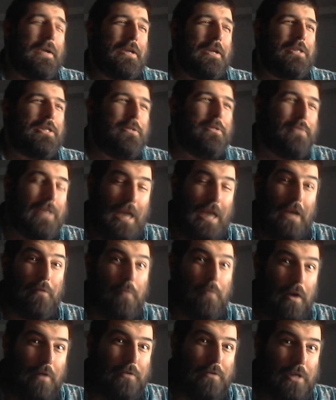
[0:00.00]
because she was
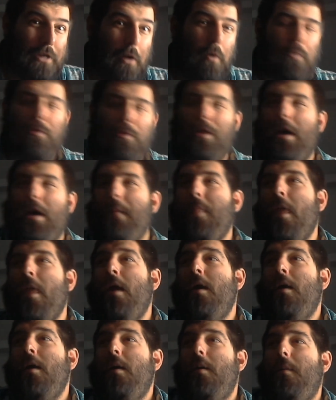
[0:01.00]
getting where I was going with that.
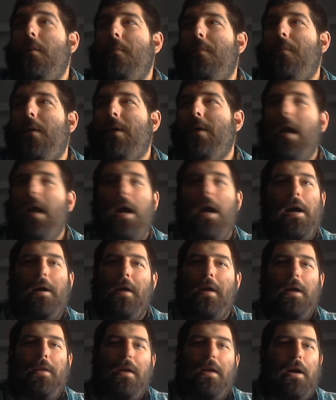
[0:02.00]
But
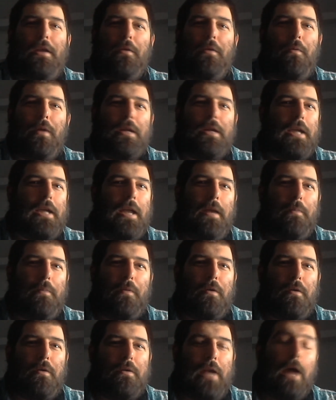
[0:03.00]
yeah, I, I don't want to
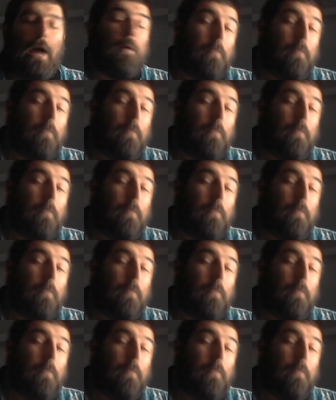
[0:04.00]
keep her.